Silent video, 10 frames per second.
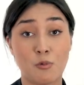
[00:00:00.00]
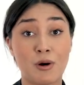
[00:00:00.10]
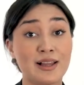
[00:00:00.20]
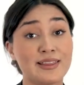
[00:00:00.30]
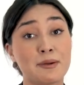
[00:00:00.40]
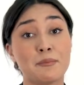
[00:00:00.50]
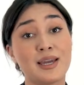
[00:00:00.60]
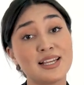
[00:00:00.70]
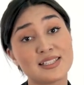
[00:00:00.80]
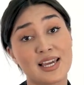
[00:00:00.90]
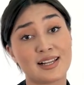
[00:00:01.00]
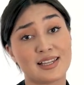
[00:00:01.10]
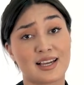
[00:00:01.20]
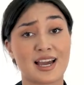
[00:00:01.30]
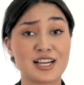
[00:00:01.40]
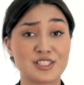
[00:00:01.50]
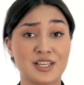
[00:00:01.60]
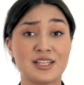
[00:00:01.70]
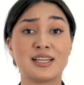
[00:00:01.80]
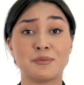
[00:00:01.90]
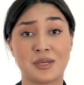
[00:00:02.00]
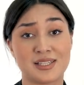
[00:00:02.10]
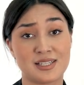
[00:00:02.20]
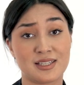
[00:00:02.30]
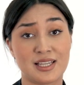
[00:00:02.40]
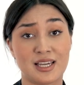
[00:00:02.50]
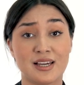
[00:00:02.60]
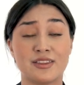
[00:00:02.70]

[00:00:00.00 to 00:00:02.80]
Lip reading: While they may take the cash hit immediately,